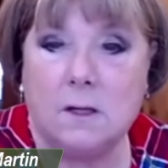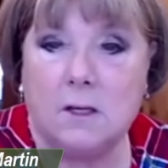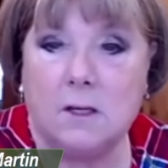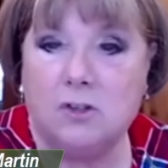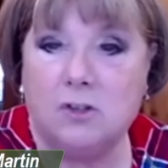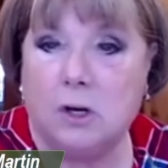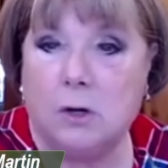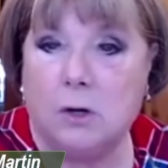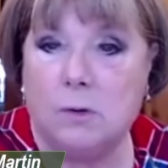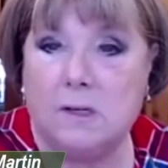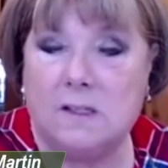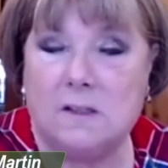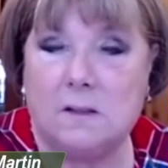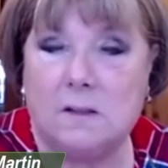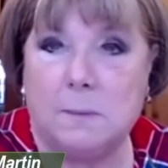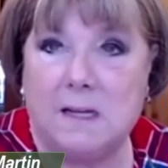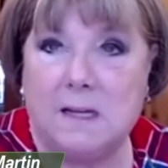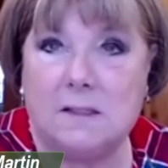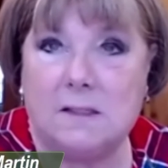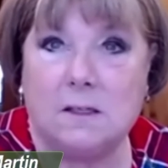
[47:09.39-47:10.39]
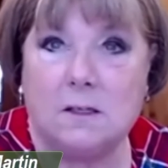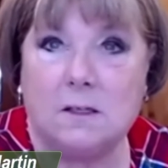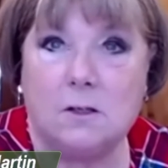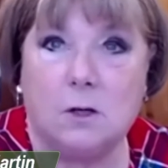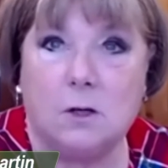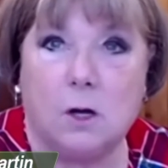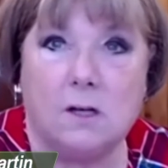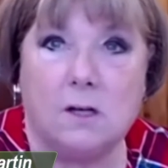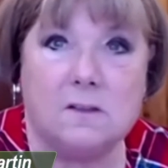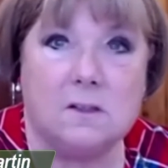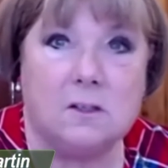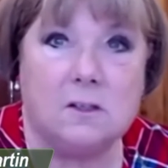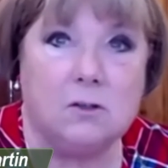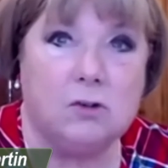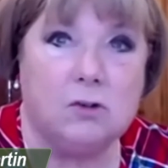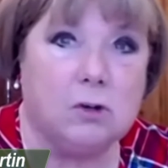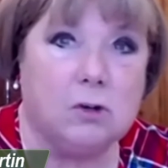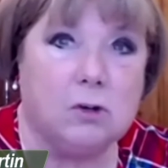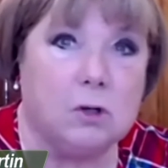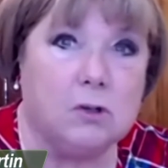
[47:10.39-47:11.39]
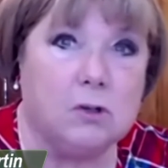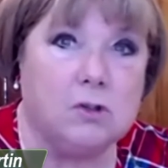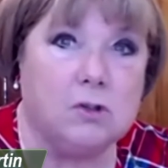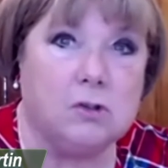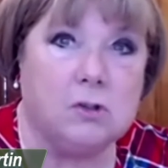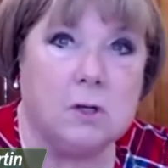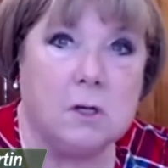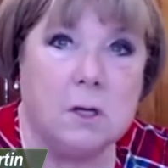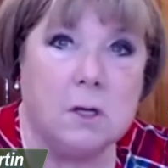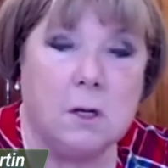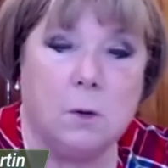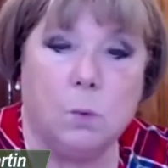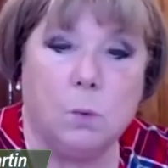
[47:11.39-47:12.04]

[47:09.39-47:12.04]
Joe Dispenza, Dawson Church,